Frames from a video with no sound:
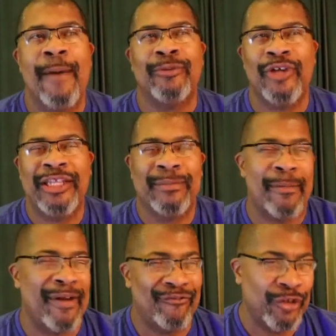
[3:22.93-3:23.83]
I'm starting to think
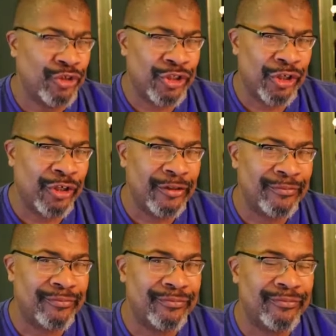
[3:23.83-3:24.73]
about my future
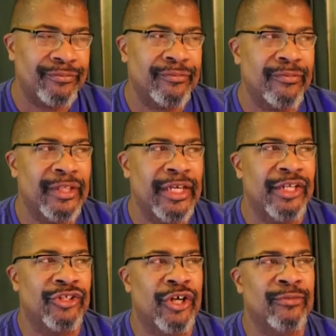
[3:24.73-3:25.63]

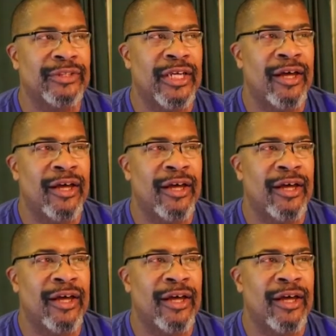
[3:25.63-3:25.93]
in terms